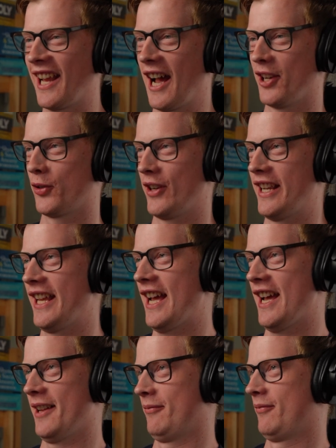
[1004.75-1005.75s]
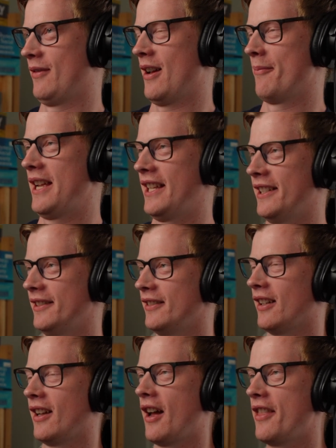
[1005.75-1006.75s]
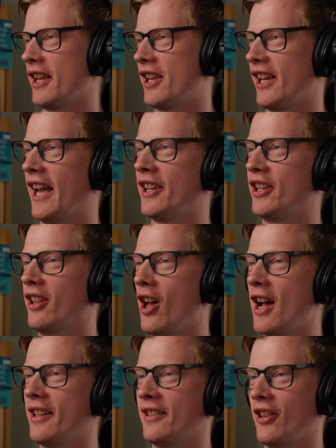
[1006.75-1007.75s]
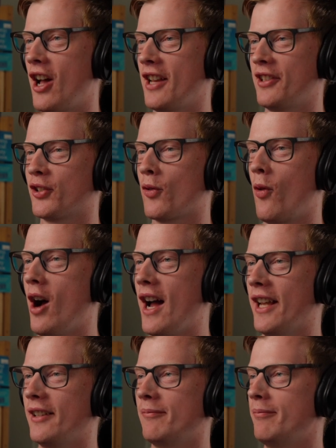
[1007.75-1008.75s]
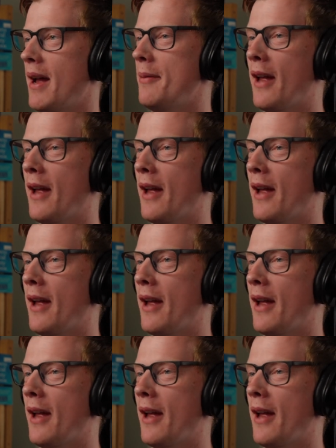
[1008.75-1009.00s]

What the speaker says: country, yeah. I mean, I think you can get your license quite maybe